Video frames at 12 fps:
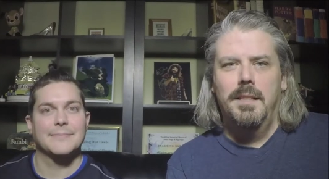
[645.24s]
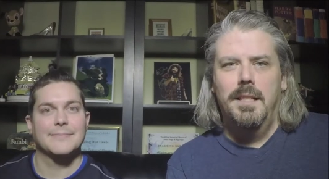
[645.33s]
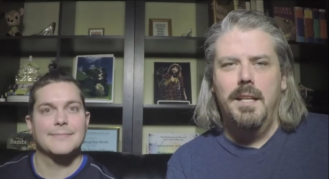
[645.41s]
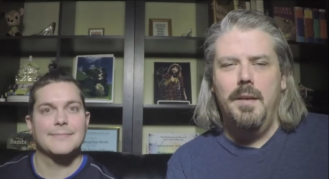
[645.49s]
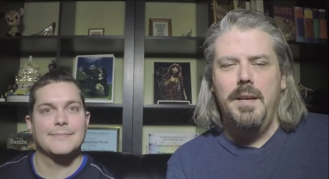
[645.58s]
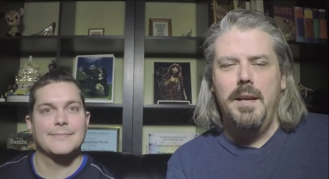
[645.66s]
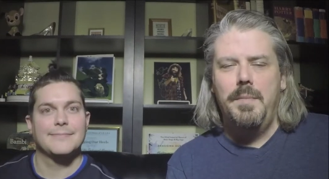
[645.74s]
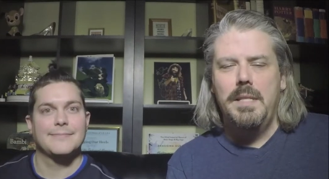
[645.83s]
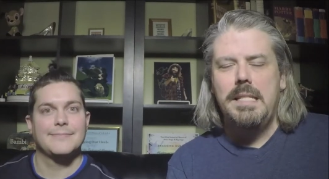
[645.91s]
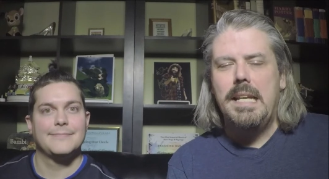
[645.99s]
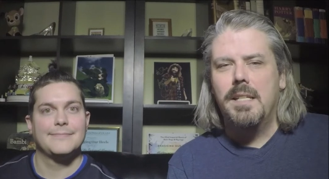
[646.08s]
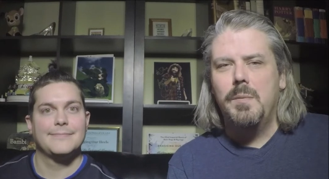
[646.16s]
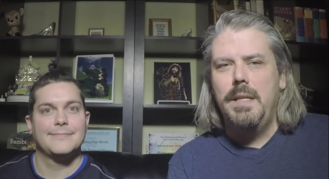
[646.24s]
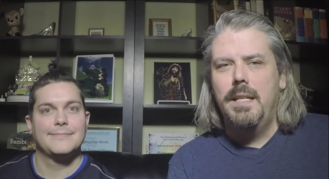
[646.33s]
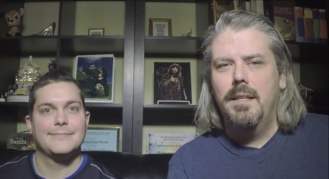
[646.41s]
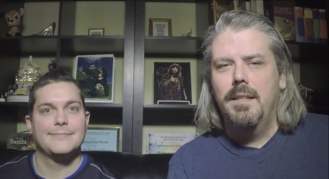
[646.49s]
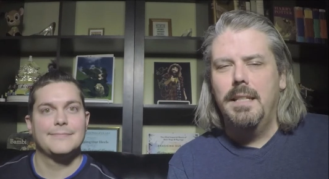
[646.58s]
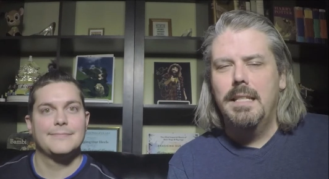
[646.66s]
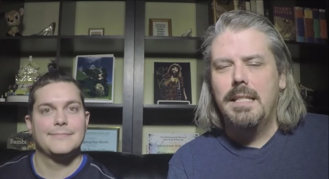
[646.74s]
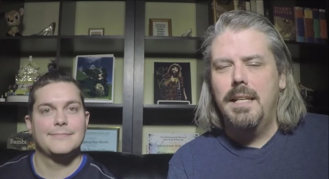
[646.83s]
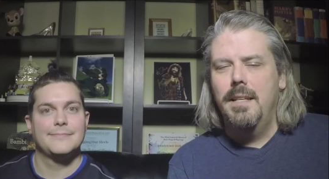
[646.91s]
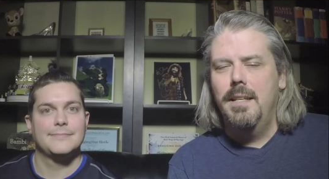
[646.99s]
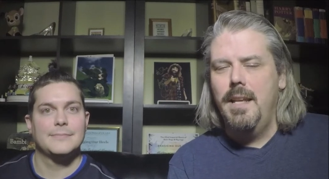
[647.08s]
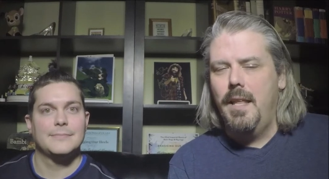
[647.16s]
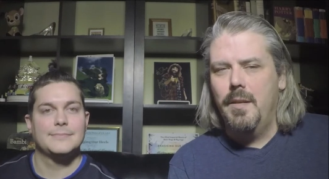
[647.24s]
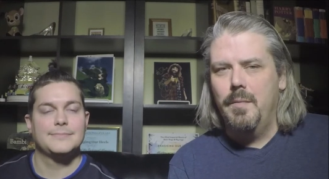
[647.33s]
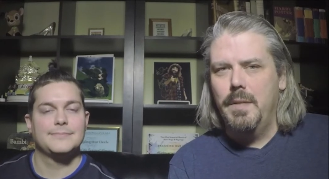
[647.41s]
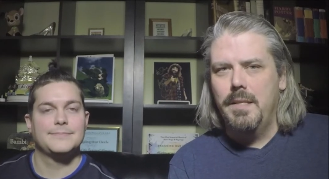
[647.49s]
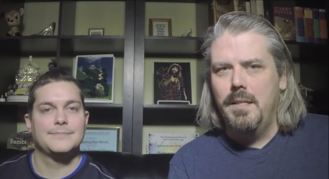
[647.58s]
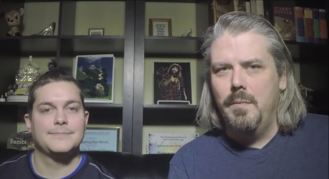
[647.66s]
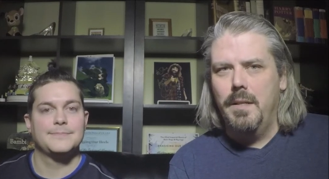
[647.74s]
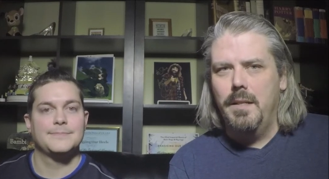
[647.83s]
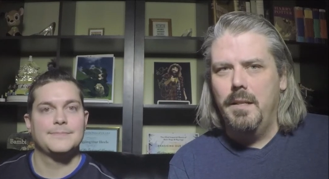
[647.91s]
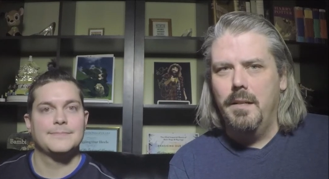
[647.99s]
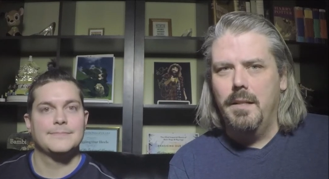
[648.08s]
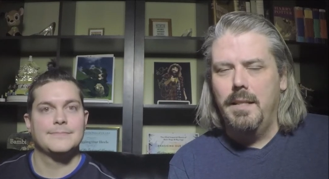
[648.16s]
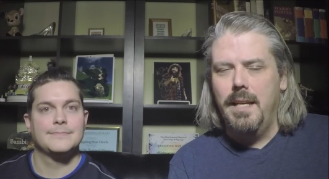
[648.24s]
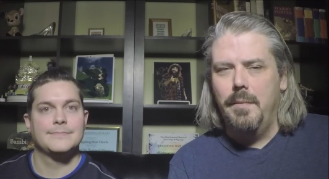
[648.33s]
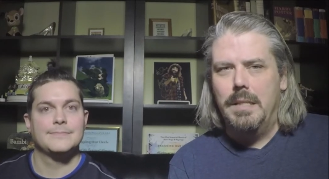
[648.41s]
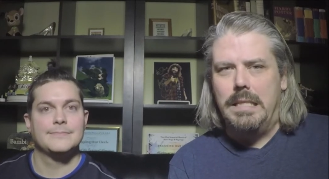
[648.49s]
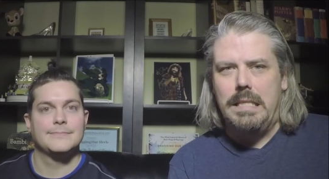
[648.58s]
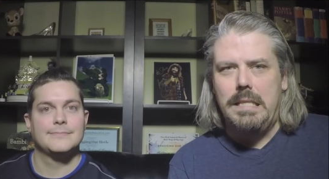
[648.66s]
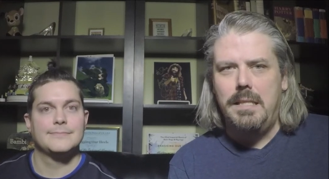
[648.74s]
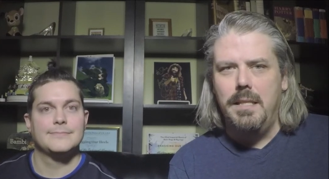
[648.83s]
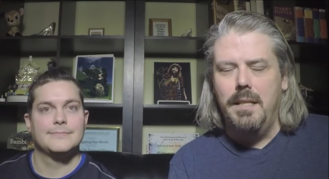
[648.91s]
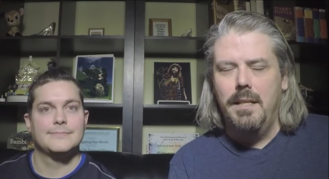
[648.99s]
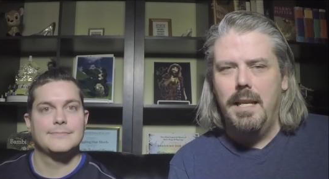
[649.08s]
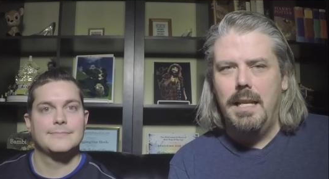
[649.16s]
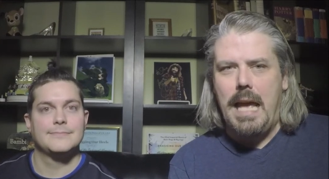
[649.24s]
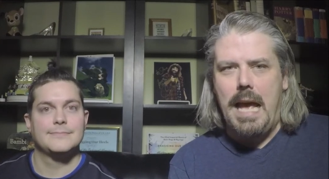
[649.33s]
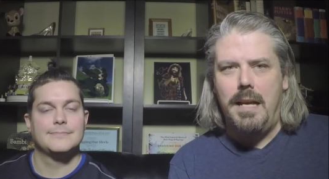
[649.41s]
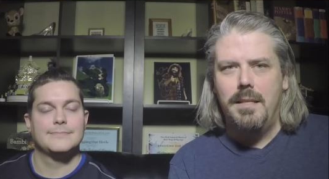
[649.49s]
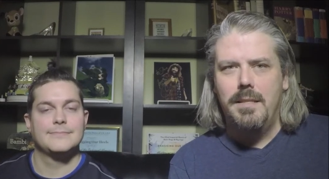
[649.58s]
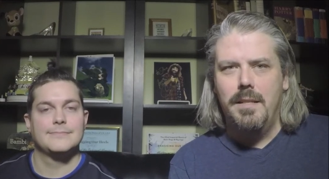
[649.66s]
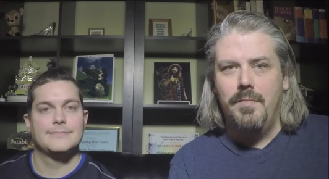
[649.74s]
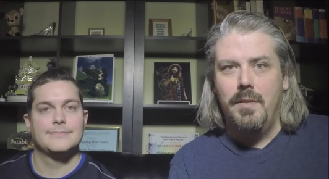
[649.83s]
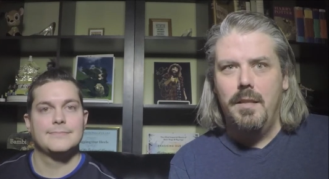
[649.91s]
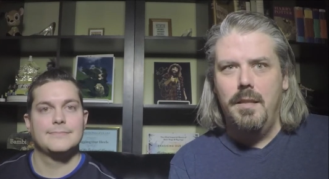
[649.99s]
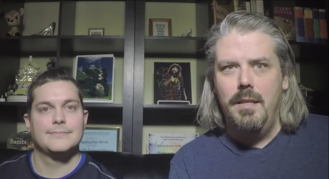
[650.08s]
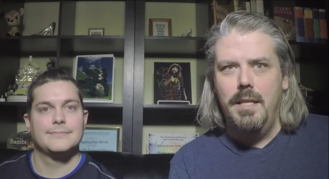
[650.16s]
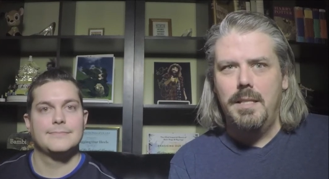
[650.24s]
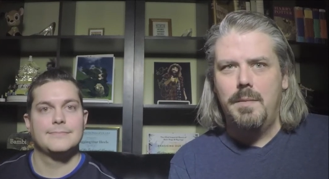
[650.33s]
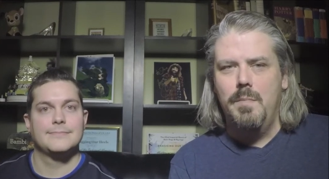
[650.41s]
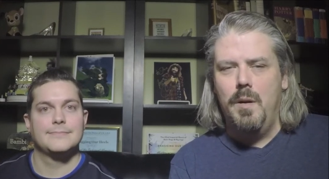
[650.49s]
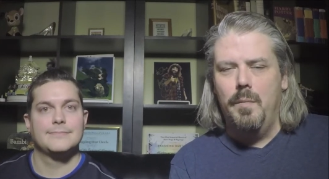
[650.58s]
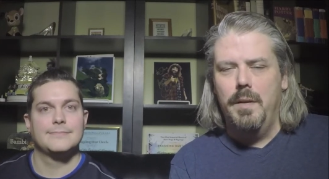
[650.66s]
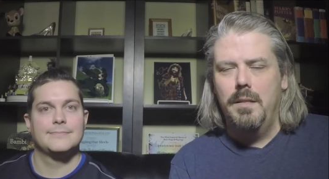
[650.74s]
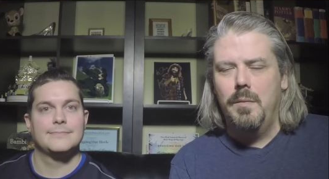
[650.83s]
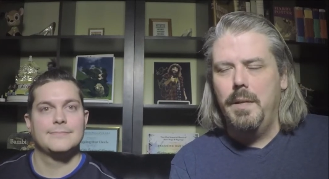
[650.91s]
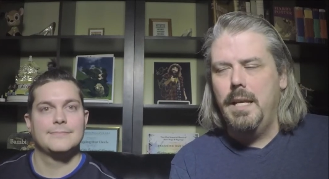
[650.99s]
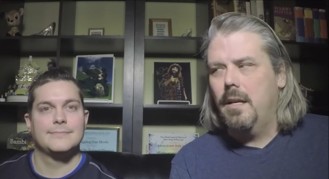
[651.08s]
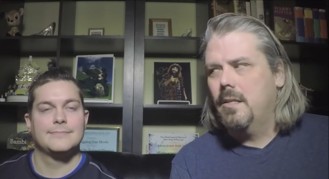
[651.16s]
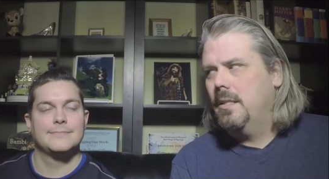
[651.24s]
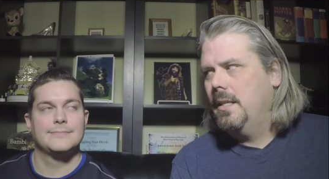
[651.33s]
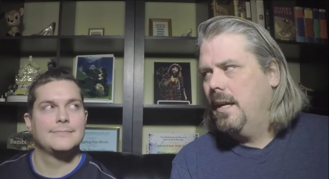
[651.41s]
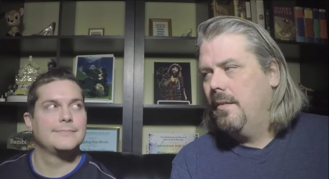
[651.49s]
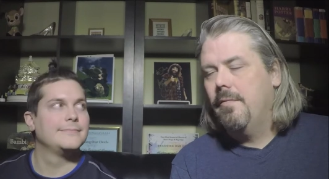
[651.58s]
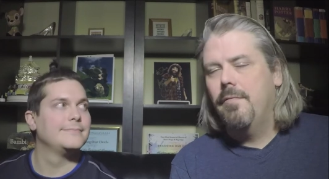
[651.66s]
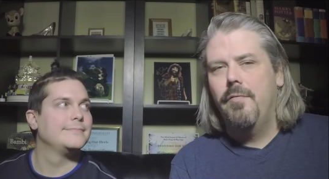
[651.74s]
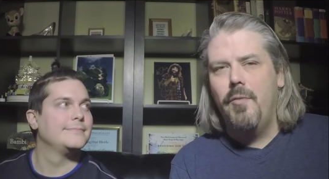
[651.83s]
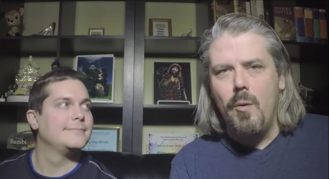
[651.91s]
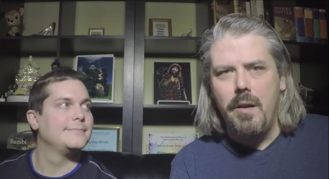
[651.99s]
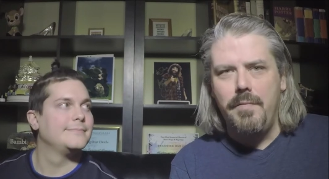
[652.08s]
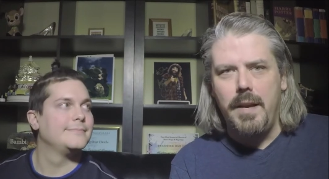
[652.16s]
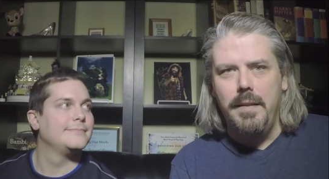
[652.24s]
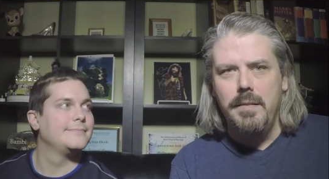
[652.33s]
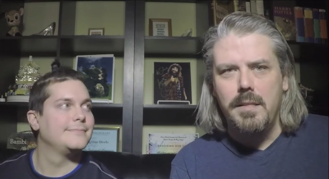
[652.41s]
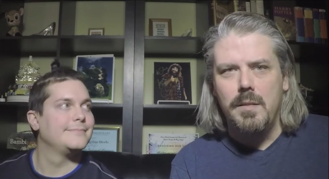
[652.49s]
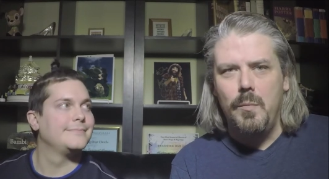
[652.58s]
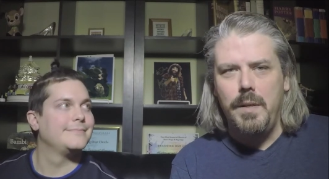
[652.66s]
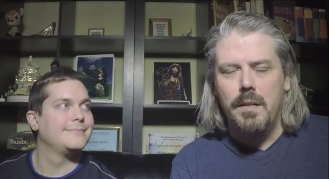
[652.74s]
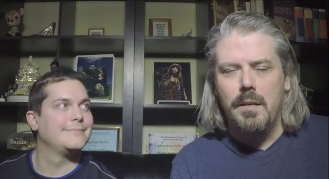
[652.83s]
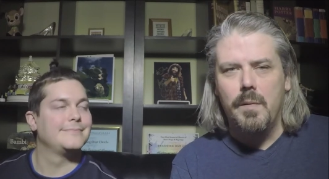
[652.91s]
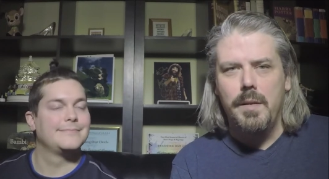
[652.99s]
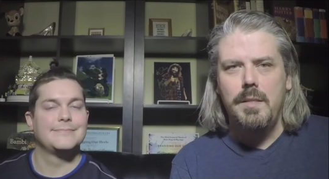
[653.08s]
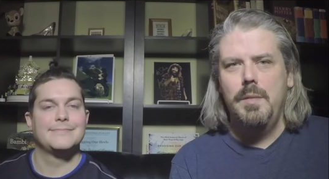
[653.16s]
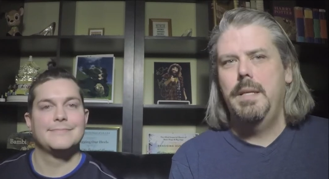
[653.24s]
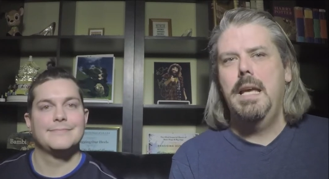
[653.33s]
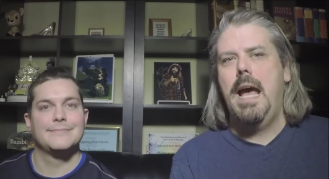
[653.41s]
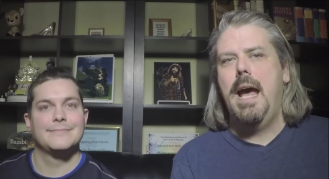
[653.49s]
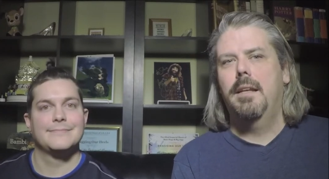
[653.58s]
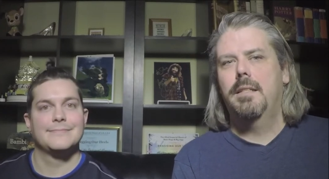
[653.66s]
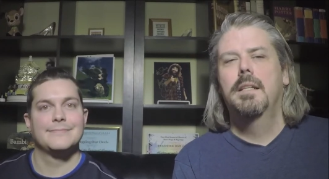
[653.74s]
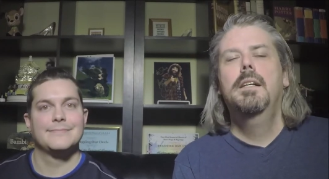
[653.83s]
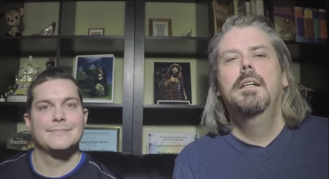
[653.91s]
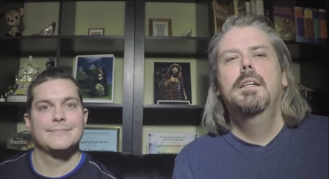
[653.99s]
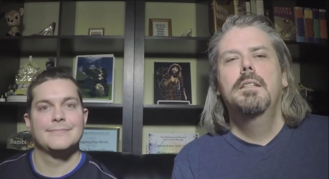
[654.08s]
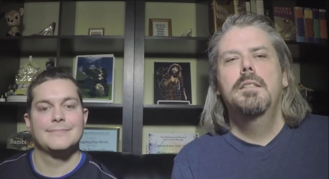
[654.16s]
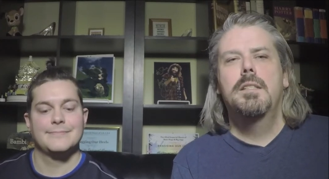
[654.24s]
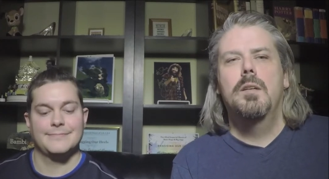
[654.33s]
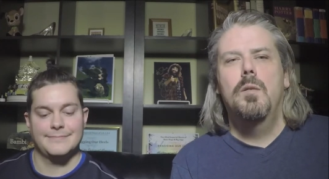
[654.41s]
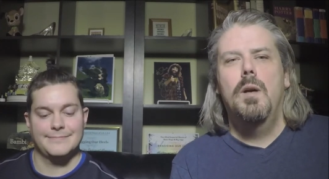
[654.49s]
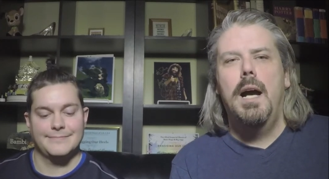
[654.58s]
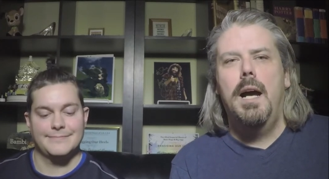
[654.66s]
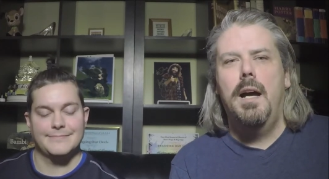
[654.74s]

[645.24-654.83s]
Speaker 1: Coming up this next weekend is another busy one here in the Edmonton scene, and as of this moment, we actually have 4 events that we are going to be at. So